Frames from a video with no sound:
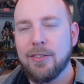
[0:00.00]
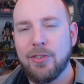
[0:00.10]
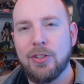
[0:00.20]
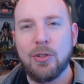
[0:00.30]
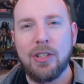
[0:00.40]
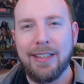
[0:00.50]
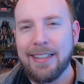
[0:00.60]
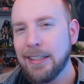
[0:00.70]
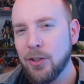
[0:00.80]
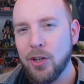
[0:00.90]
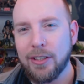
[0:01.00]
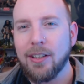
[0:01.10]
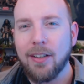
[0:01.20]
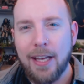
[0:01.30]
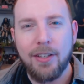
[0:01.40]
of still clinging on to
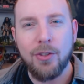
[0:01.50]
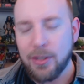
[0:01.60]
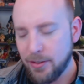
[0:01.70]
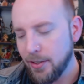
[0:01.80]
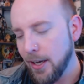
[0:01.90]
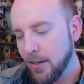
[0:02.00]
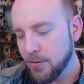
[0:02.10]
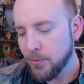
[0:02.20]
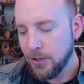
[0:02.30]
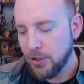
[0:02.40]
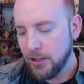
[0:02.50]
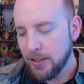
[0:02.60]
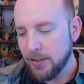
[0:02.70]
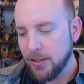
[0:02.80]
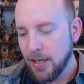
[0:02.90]
Glenn. you can tell, which
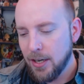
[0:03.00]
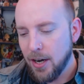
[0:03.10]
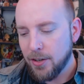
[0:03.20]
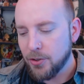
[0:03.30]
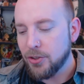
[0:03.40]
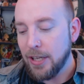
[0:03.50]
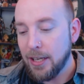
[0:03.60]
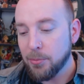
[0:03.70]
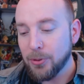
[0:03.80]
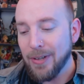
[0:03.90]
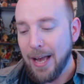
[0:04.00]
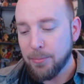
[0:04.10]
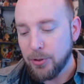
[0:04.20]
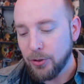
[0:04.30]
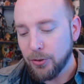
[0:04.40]
is understandable,
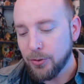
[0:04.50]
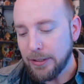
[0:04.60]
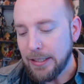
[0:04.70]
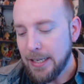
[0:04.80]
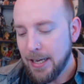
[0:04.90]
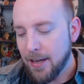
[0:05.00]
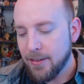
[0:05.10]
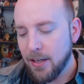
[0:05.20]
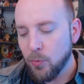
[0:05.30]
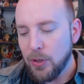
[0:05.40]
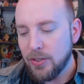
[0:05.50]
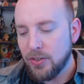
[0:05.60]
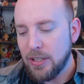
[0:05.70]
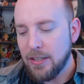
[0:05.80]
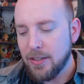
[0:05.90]
absolutely. And then we
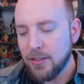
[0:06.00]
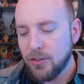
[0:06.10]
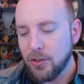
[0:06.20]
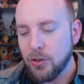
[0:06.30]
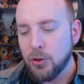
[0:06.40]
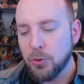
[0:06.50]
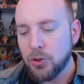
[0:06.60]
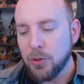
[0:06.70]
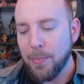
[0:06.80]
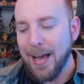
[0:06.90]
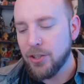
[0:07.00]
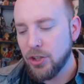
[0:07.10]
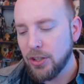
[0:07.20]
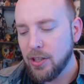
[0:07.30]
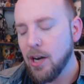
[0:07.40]
see this new
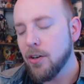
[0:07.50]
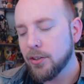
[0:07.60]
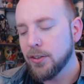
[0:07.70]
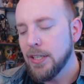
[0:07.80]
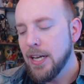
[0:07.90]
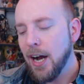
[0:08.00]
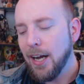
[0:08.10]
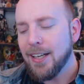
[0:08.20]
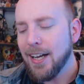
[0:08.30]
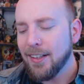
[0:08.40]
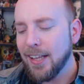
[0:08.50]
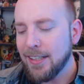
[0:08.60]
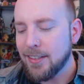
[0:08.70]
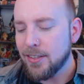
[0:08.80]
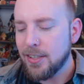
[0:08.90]
Sebastian character. I kind of
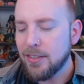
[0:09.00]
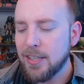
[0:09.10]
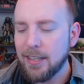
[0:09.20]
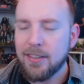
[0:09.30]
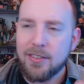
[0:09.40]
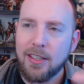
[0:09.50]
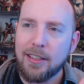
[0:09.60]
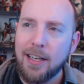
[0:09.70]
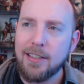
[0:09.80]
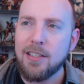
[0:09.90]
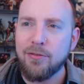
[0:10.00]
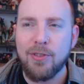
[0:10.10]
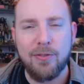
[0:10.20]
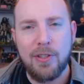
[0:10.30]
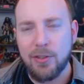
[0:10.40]
like this. He's got this like
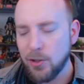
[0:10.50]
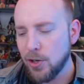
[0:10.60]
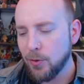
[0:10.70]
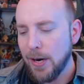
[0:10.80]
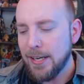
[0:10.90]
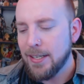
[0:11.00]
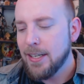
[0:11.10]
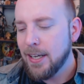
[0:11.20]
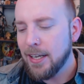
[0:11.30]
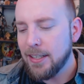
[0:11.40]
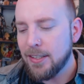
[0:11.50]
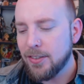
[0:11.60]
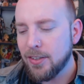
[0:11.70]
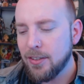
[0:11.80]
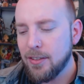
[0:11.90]
1950s look, right? And
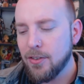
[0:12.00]
he's